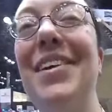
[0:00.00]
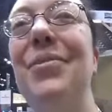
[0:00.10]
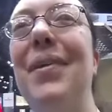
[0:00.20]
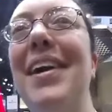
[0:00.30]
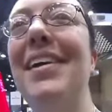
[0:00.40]

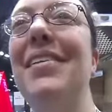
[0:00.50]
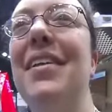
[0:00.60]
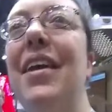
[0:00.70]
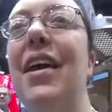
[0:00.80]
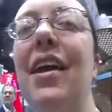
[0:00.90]
Great.
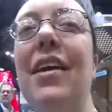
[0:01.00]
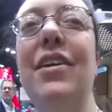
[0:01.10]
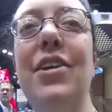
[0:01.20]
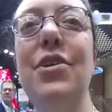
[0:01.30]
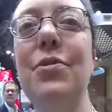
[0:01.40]

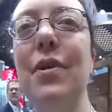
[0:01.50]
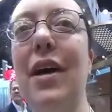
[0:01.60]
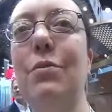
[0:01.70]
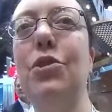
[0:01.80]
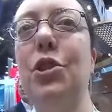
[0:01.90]
Can you
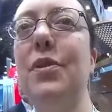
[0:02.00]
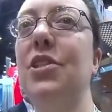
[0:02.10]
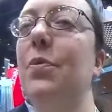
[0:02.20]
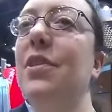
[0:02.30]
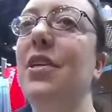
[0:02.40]
show me
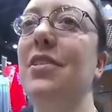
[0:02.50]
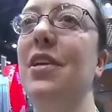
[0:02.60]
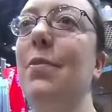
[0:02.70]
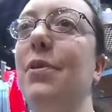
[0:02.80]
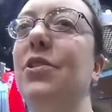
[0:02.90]
some of the
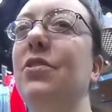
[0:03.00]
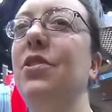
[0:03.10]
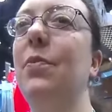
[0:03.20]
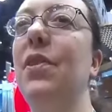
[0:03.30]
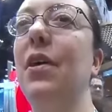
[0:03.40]
examples of
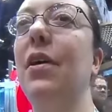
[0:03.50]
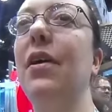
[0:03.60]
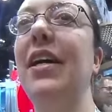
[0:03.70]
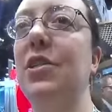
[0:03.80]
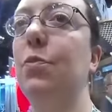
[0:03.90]
some of the,
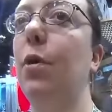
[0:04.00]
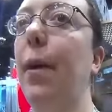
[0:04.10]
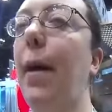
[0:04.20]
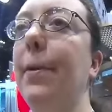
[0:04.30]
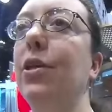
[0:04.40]
I guess, more
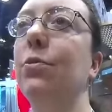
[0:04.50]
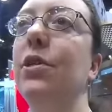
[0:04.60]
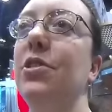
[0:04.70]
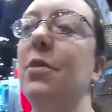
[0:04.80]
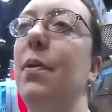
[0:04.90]
popular
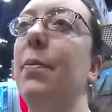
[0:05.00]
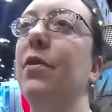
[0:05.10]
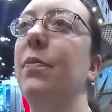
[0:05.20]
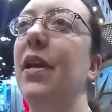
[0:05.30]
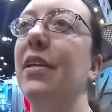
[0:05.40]
woods that people
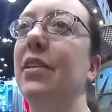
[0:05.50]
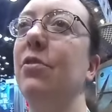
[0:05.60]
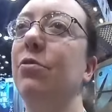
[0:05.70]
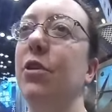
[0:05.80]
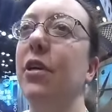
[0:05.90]
have been asking
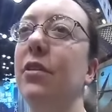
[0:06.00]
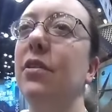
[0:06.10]
for?